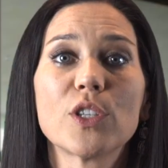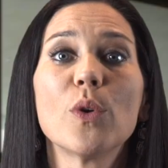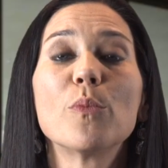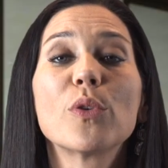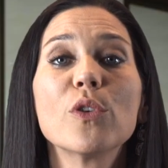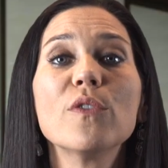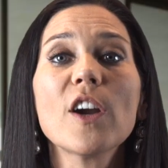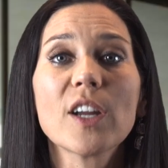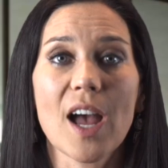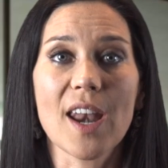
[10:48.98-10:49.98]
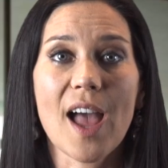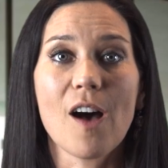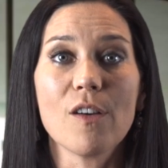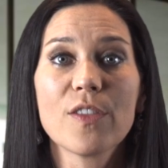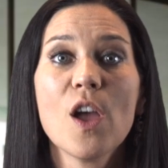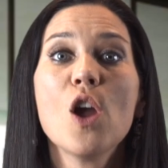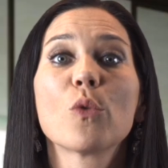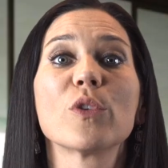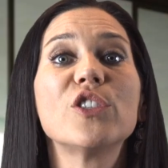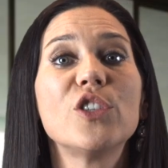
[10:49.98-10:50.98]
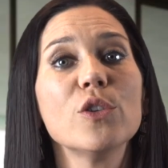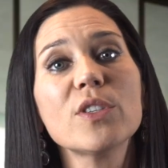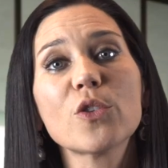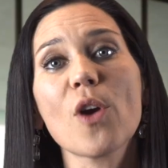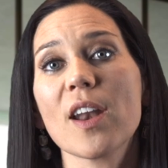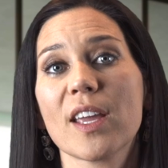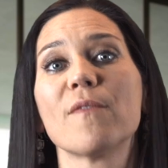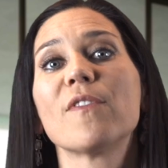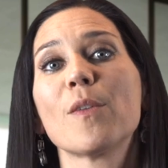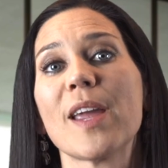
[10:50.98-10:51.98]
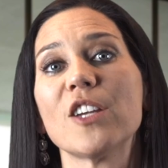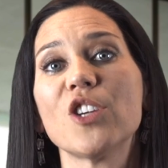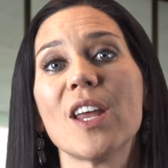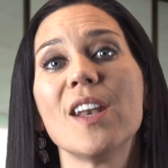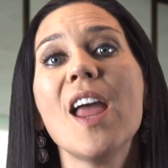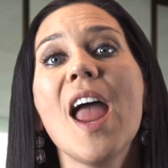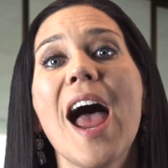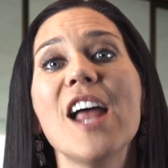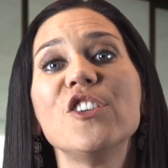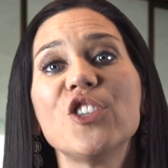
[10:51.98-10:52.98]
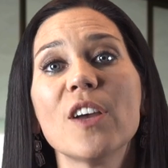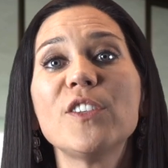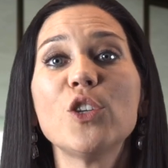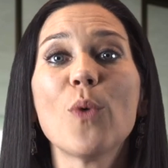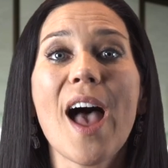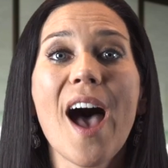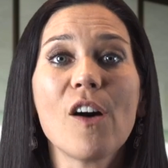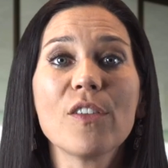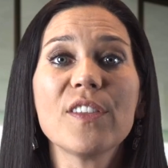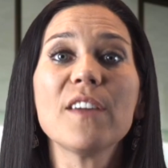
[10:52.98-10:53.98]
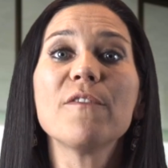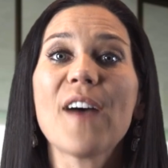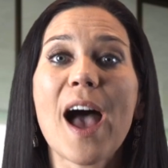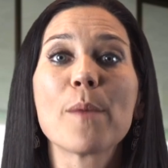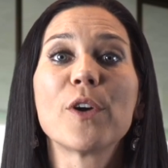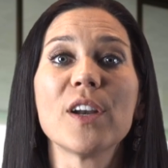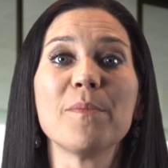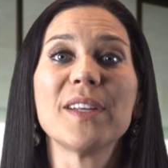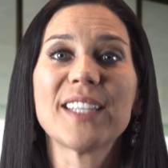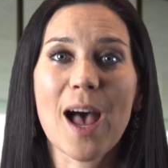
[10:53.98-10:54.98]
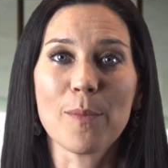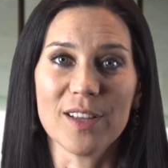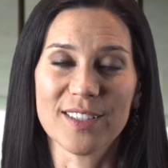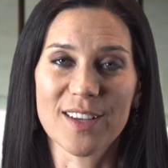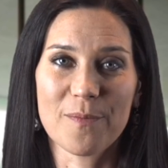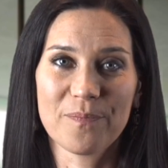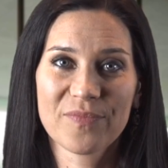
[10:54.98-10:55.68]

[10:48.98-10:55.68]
to improve our gut health, reduce chronic inflammation, and shift to a healthy fat-burning metabolism.